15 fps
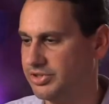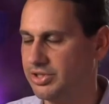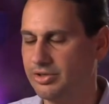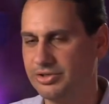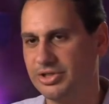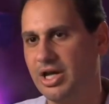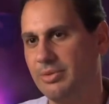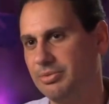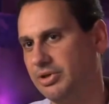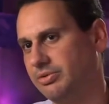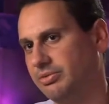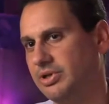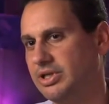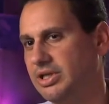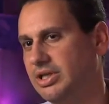stereoscopic
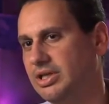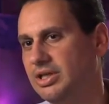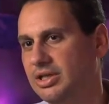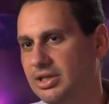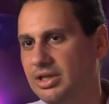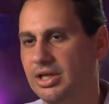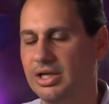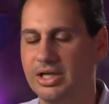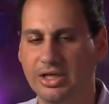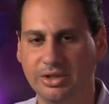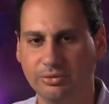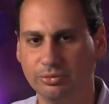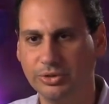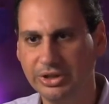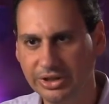3D, it
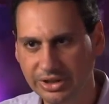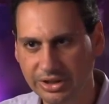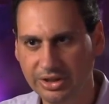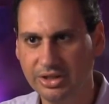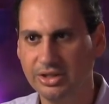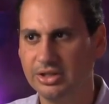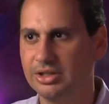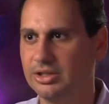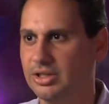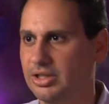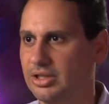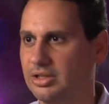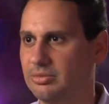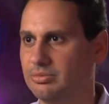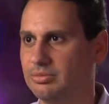really
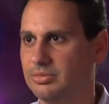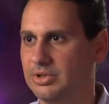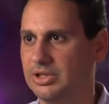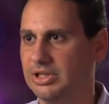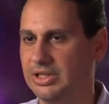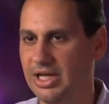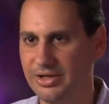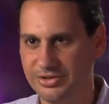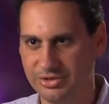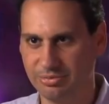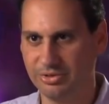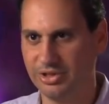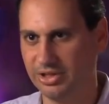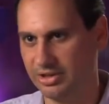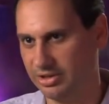allows the
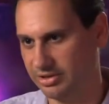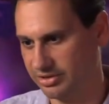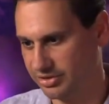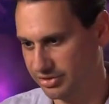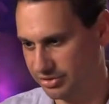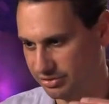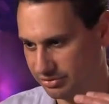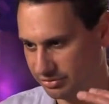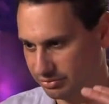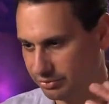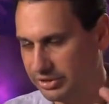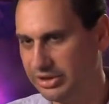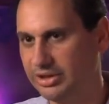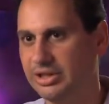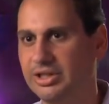player to
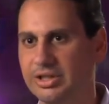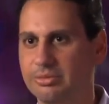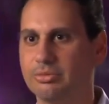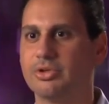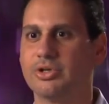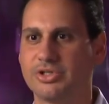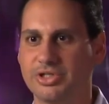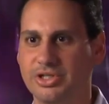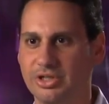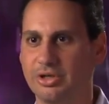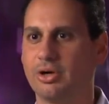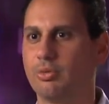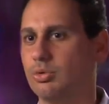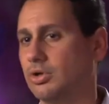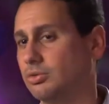really get immersed in
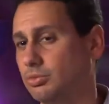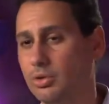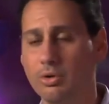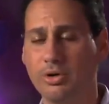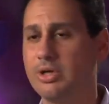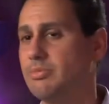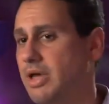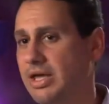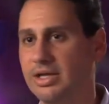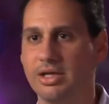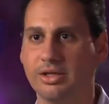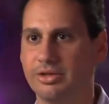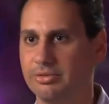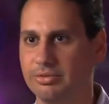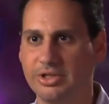our world. We're already making
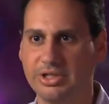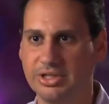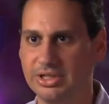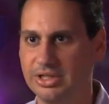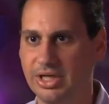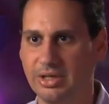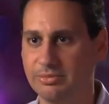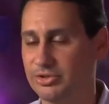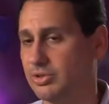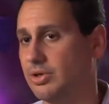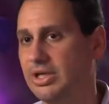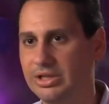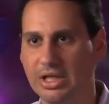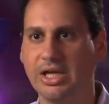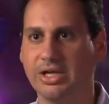a 3D game, so
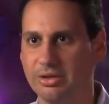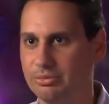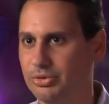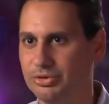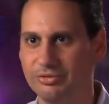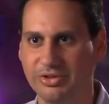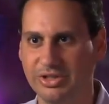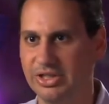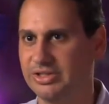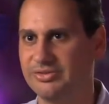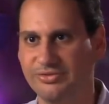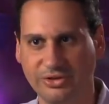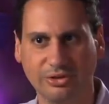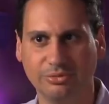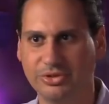unlike a movie that's
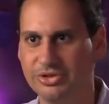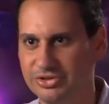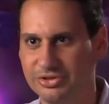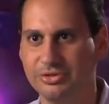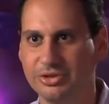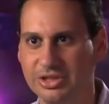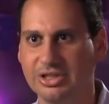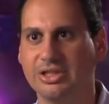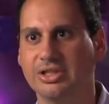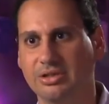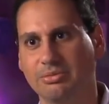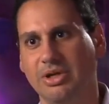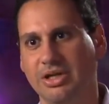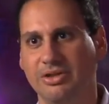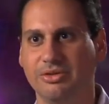filmed in 2D and then
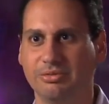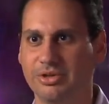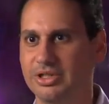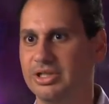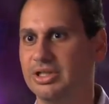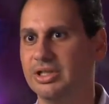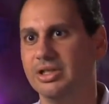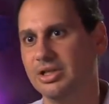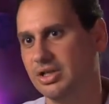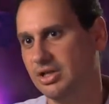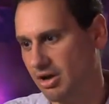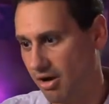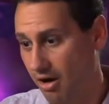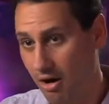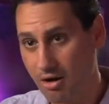made 3D,
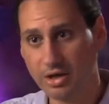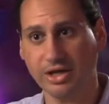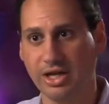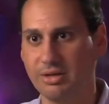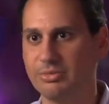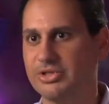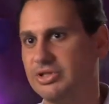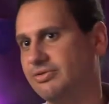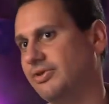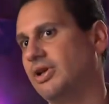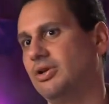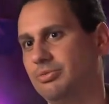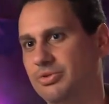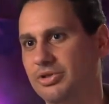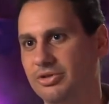our game is
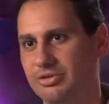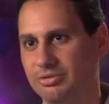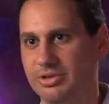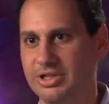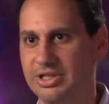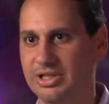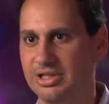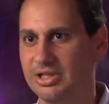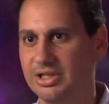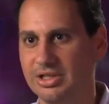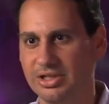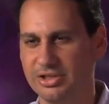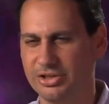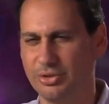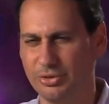developed in 3D,
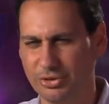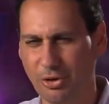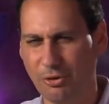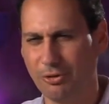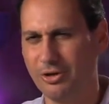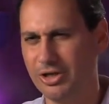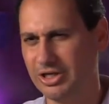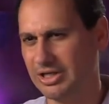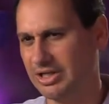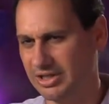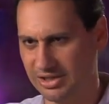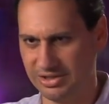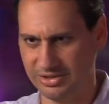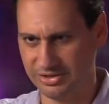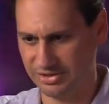and so it already
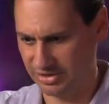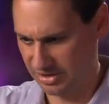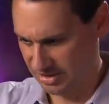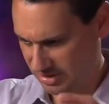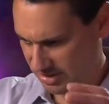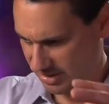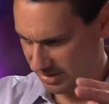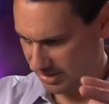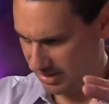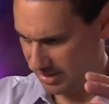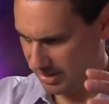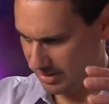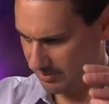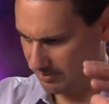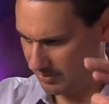is
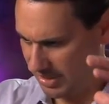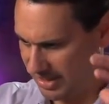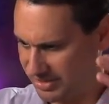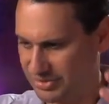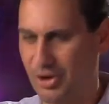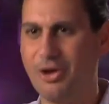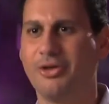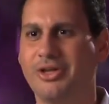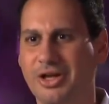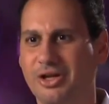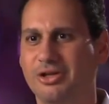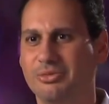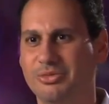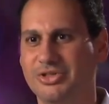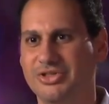has all the
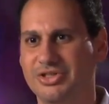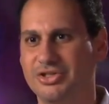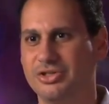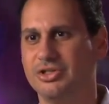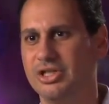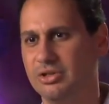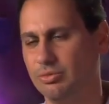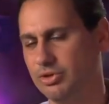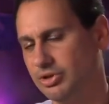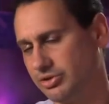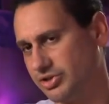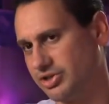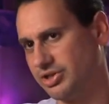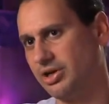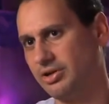elements that you need. And when you're in
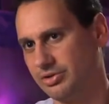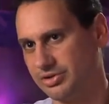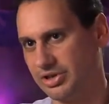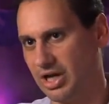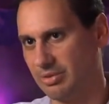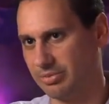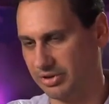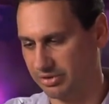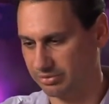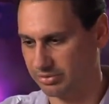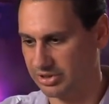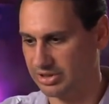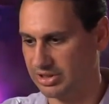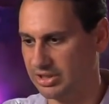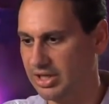stereoscopic
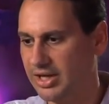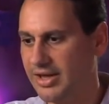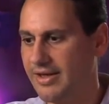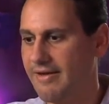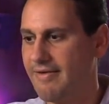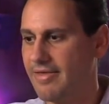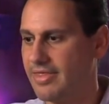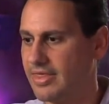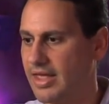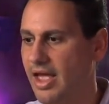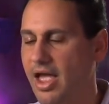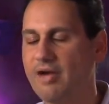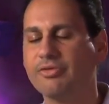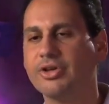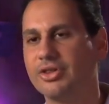3D,
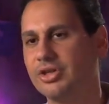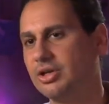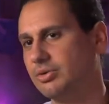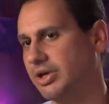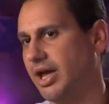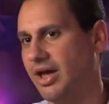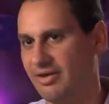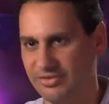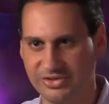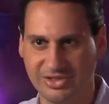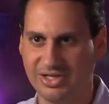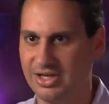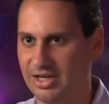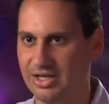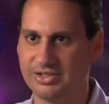everything we have is
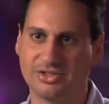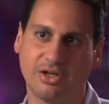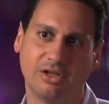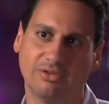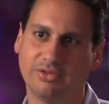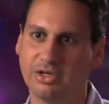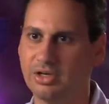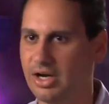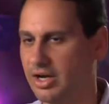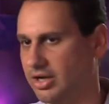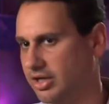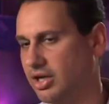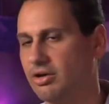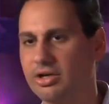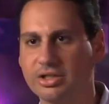enhanced. All of our
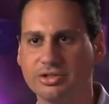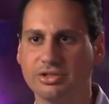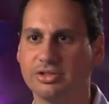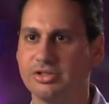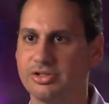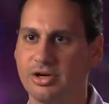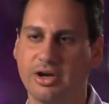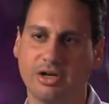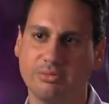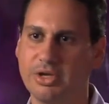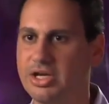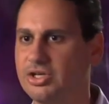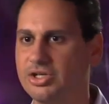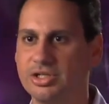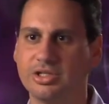characters, our
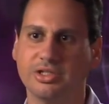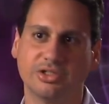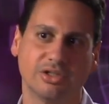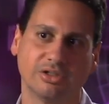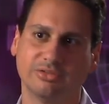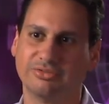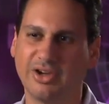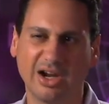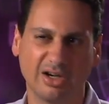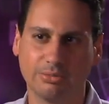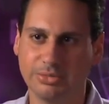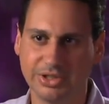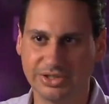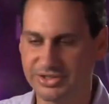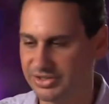animations, our
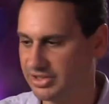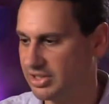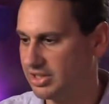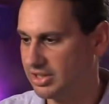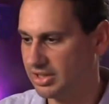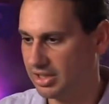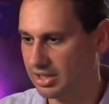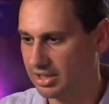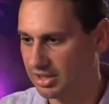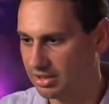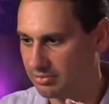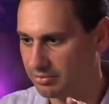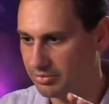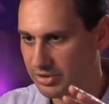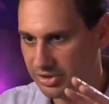environments,
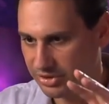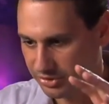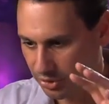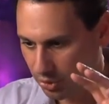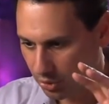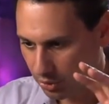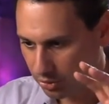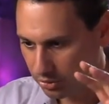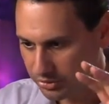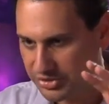the whole